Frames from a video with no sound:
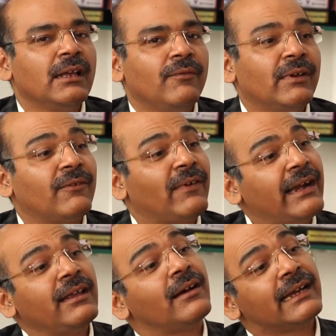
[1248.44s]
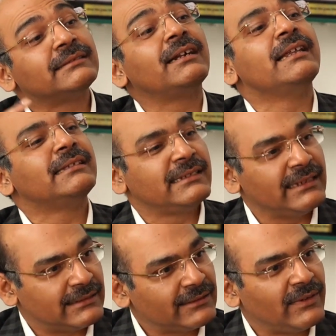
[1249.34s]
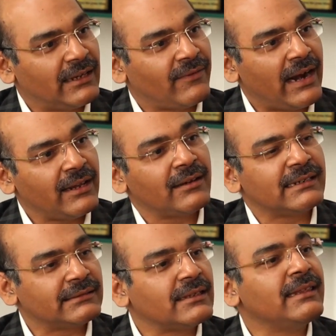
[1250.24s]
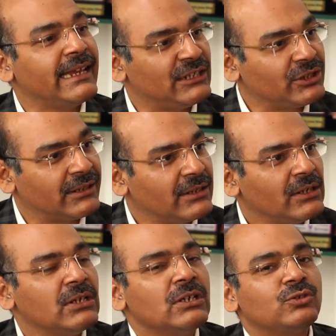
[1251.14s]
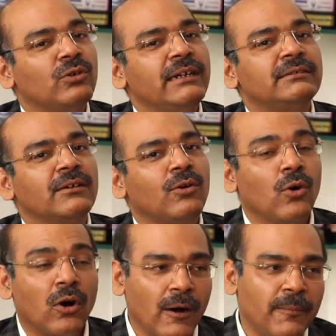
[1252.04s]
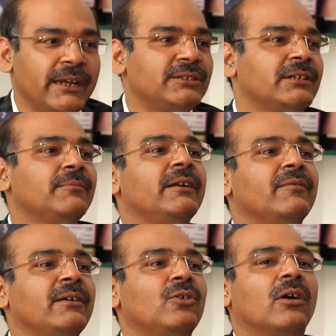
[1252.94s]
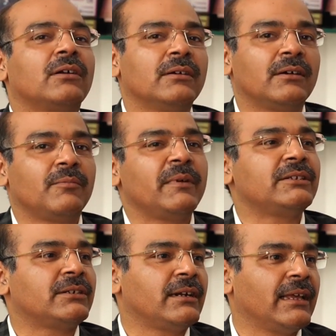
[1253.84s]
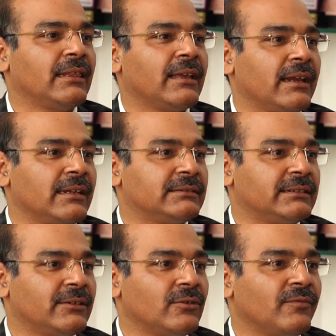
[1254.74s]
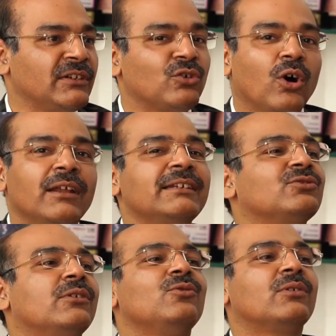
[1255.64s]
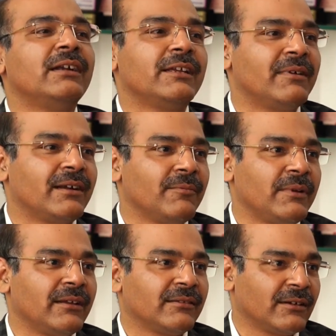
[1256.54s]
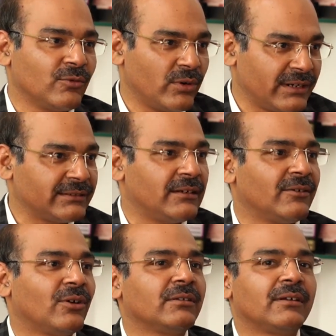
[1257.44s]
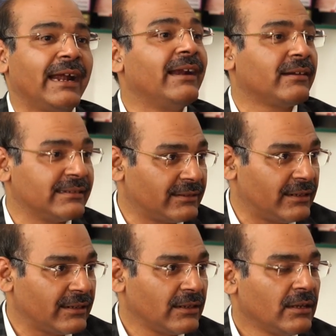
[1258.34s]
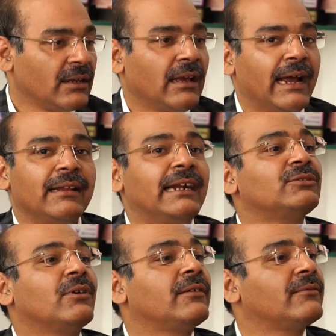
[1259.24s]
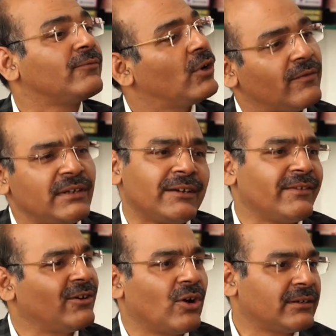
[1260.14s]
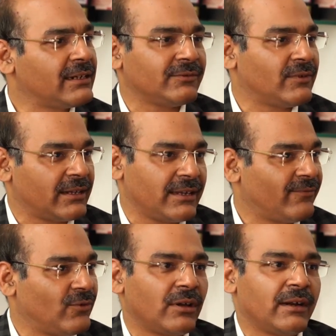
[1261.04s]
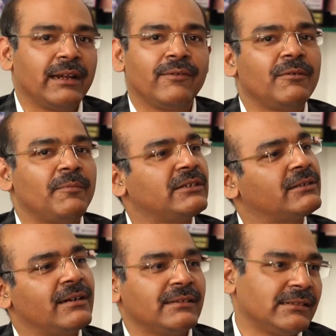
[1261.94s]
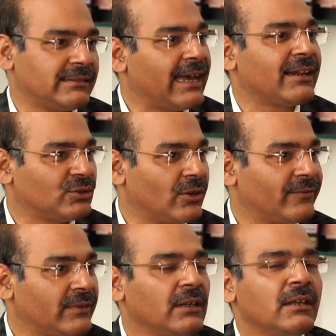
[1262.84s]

We are fighting against the disease. We are fighting against the nature. So it's a cooperation between doctor, patient, healthcare institute, which all is going to ultimately bring the good result or the right result. And that's what for which every doctor is working for and every patient is desirous of.